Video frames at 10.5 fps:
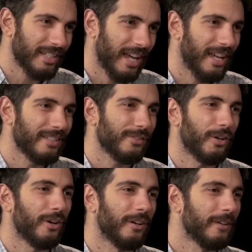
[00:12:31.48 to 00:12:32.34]
these yeah. guys
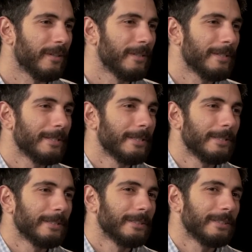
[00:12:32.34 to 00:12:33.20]
are.
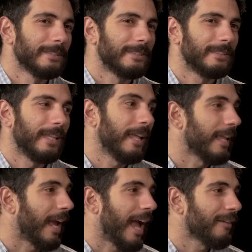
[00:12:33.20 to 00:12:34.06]

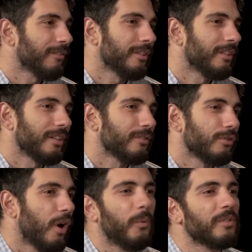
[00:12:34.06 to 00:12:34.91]
They, they haven't. They,
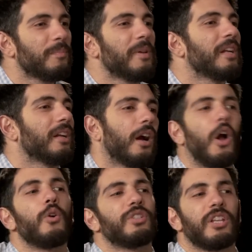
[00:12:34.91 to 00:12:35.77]
no one's been a
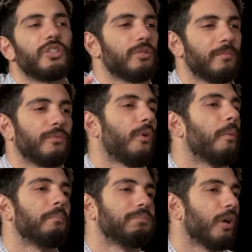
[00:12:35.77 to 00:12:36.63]
coach that's
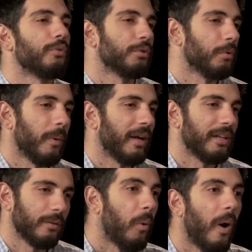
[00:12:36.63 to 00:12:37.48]
blown you
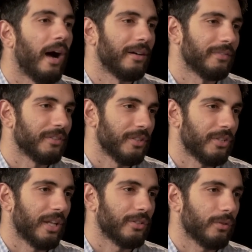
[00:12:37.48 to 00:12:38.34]
away in a while for the
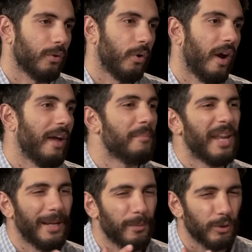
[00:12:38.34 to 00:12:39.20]
Jets, or
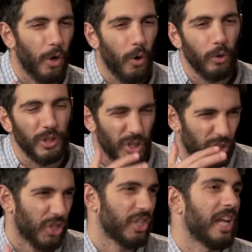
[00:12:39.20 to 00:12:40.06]
been able to hold a
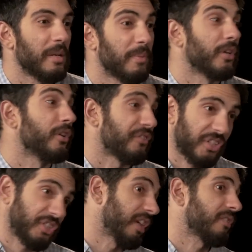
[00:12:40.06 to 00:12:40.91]
sustained period of
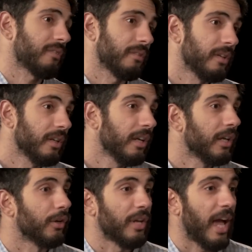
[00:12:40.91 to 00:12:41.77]
success.
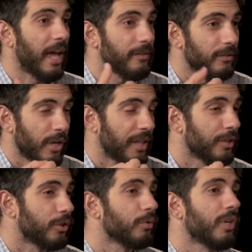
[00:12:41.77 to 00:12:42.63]
You know, you had yeah. you had
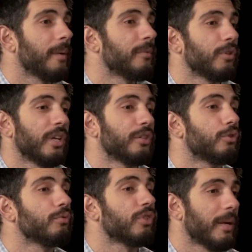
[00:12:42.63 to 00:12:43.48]
the two champ, you had the
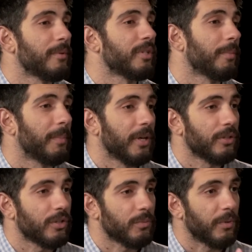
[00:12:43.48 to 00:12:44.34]
two championship
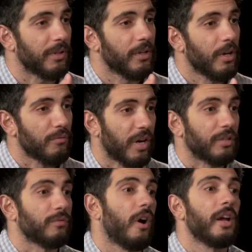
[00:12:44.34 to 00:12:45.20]
appearances with
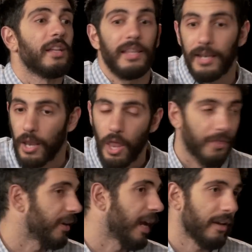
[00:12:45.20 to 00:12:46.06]
Rex Ryan, and right.
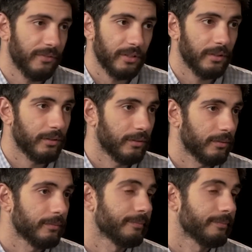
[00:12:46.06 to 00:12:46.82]
nothing after. Yeah.